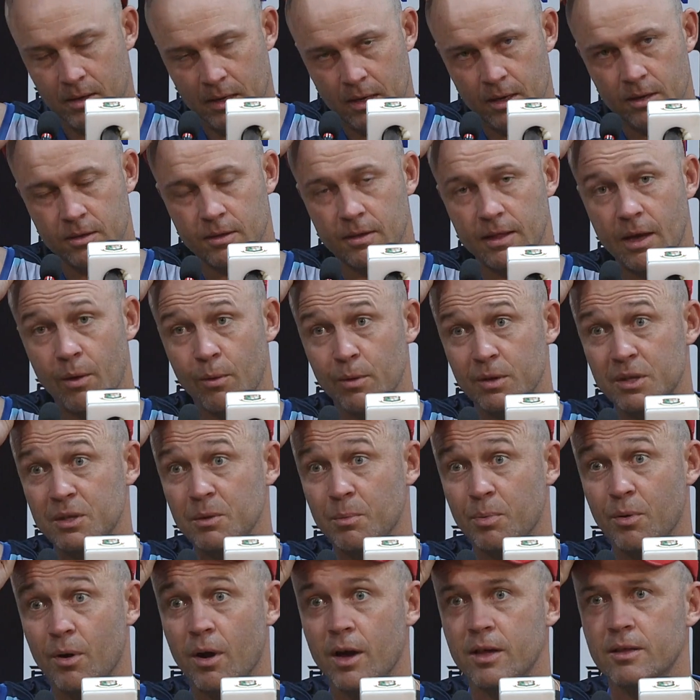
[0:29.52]
So that was
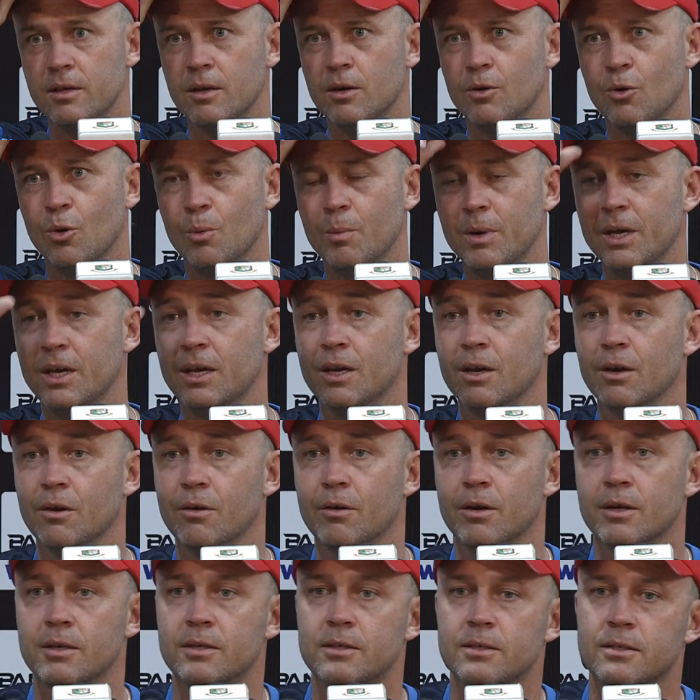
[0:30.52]
surprising. Normally here
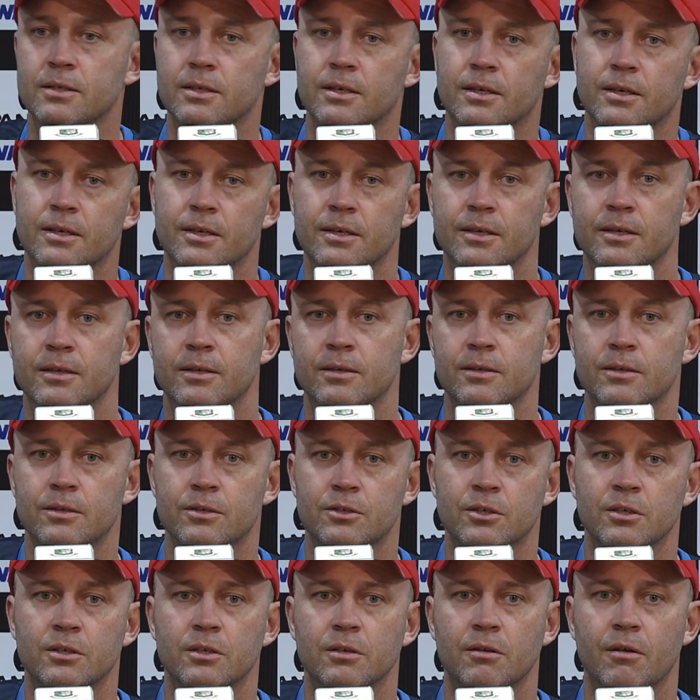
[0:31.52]
at
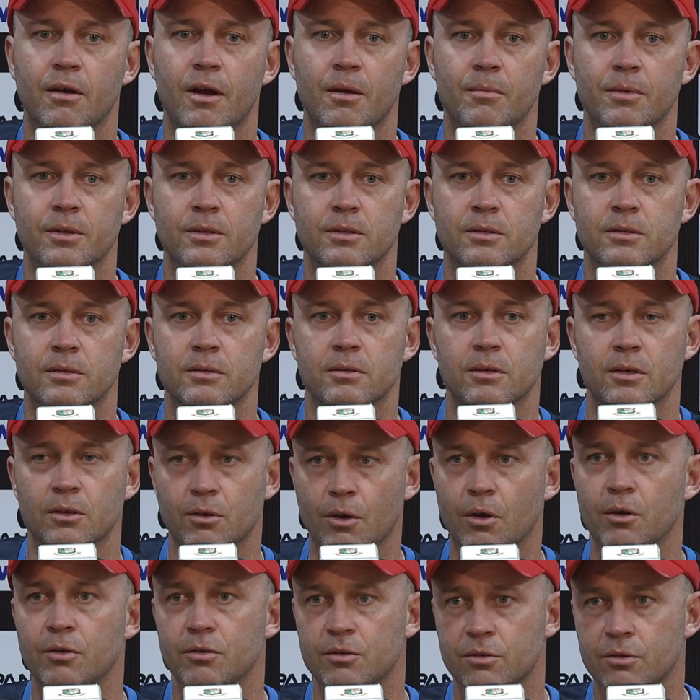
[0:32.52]
Chittagram, it
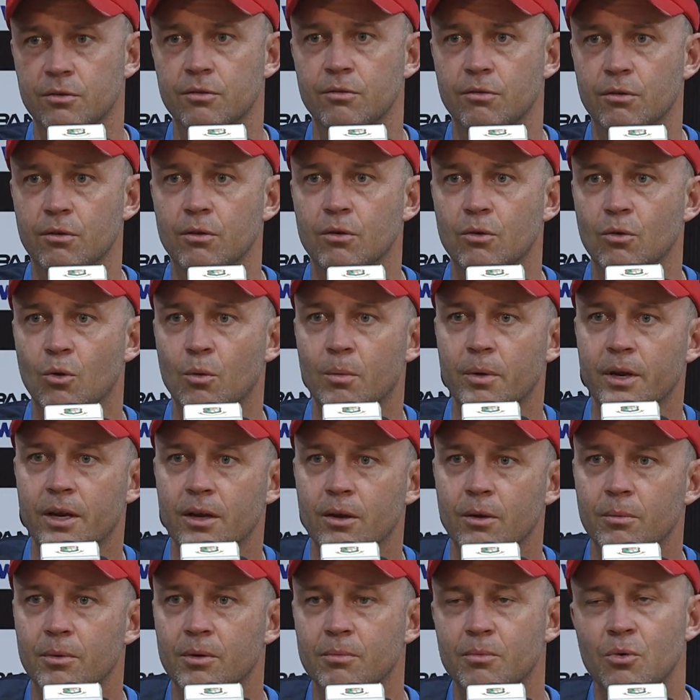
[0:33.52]
goes through normally a
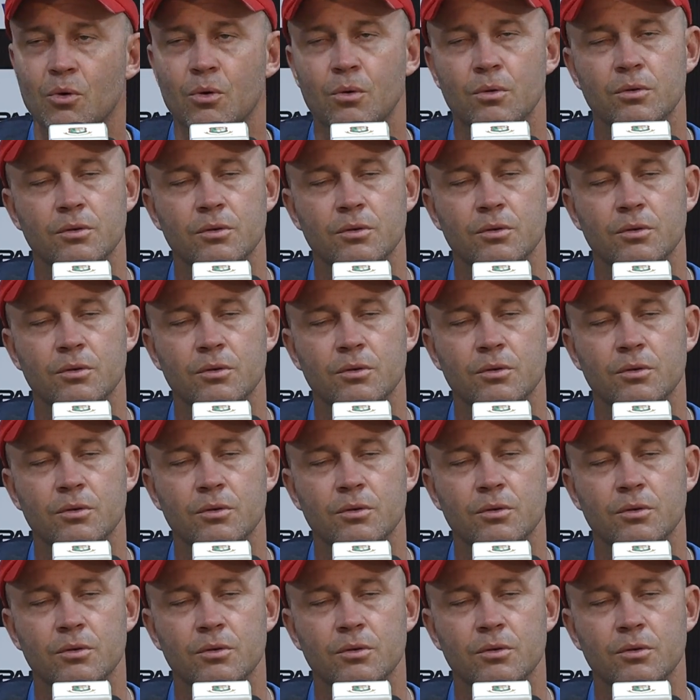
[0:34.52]
little bit more.